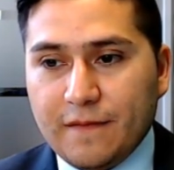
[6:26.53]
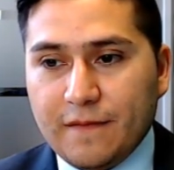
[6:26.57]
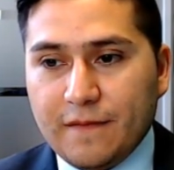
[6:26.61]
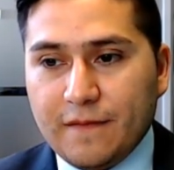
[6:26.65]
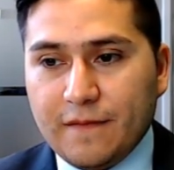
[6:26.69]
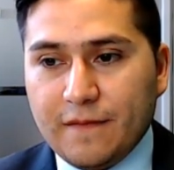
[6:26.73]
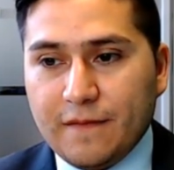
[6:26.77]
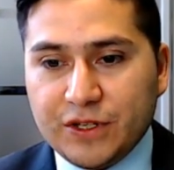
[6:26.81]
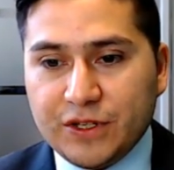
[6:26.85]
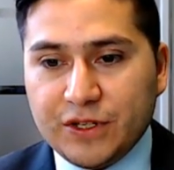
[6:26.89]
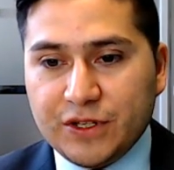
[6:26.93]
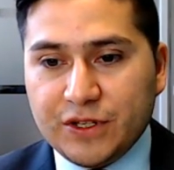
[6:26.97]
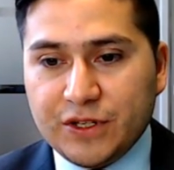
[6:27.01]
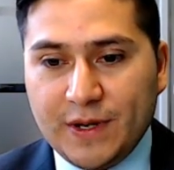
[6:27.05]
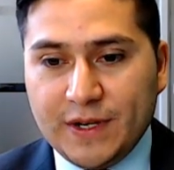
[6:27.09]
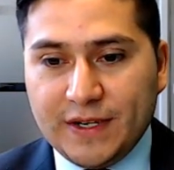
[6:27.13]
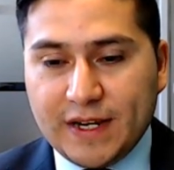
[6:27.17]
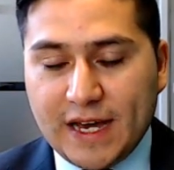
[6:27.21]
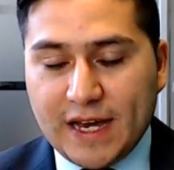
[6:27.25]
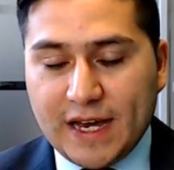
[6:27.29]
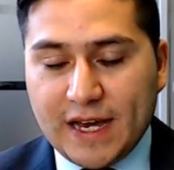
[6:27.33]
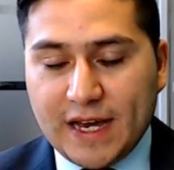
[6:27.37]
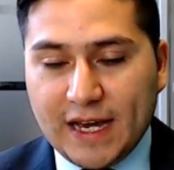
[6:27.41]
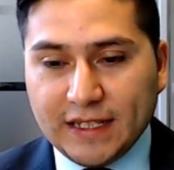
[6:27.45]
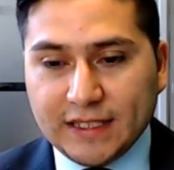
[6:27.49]

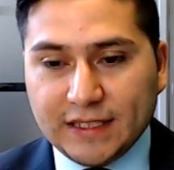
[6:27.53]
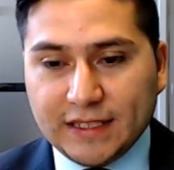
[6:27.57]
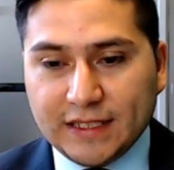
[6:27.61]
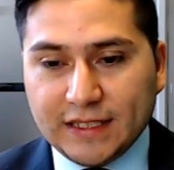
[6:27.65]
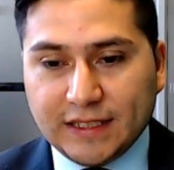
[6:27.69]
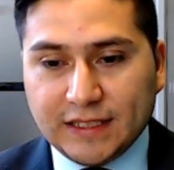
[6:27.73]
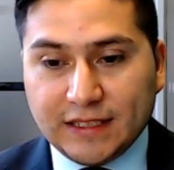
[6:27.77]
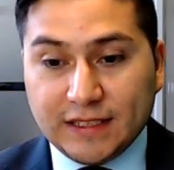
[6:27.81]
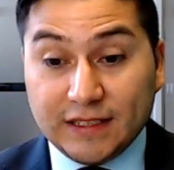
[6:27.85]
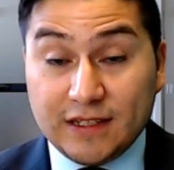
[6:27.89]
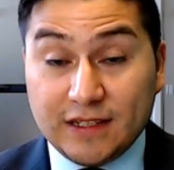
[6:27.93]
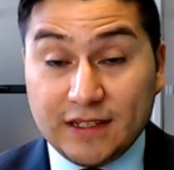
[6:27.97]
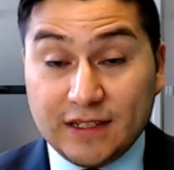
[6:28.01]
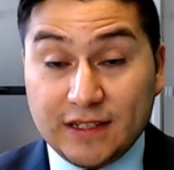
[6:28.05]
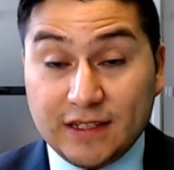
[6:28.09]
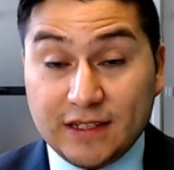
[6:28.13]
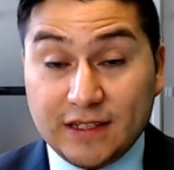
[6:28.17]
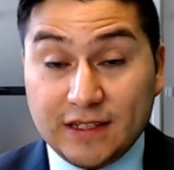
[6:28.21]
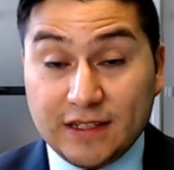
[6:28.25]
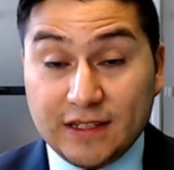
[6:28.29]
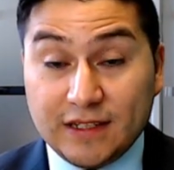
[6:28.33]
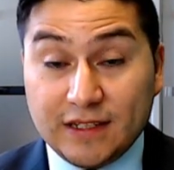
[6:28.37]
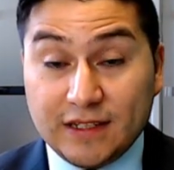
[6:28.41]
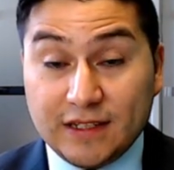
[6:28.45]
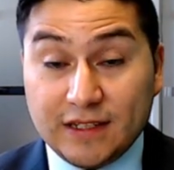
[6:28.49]
German DAX,
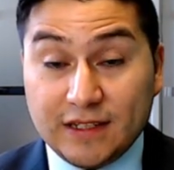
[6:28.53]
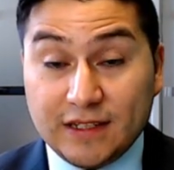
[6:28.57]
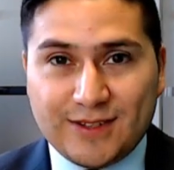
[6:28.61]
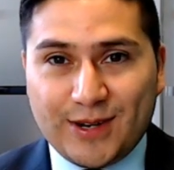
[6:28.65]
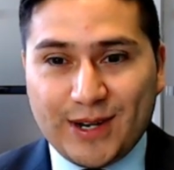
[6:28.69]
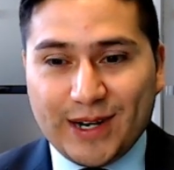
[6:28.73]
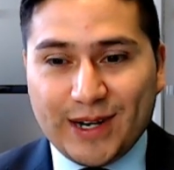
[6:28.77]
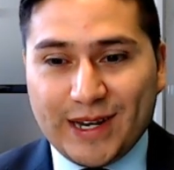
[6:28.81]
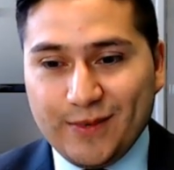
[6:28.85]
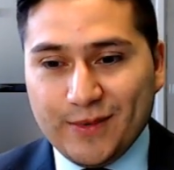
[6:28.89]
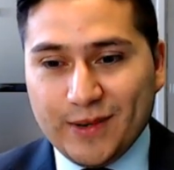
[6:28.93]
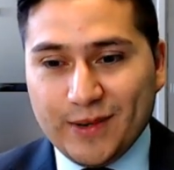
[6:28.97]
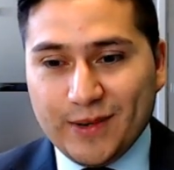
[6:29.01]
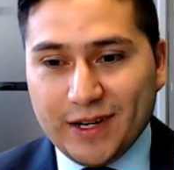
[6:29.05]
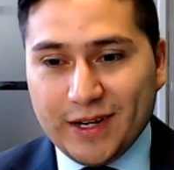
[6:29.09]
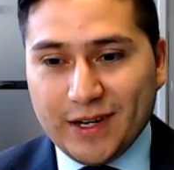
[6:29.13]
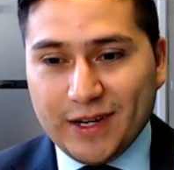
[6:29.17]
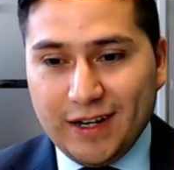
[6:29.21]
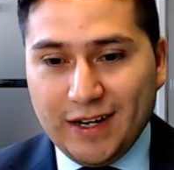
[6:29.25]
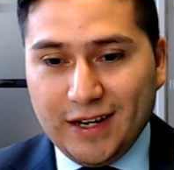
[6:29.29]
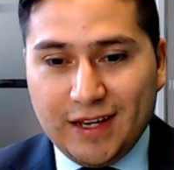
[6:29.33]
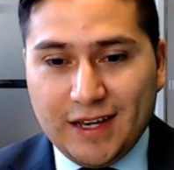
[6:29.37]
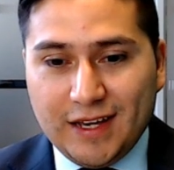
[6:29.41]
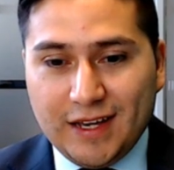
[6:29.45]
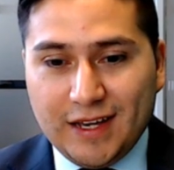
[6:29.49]
that's a tricky one.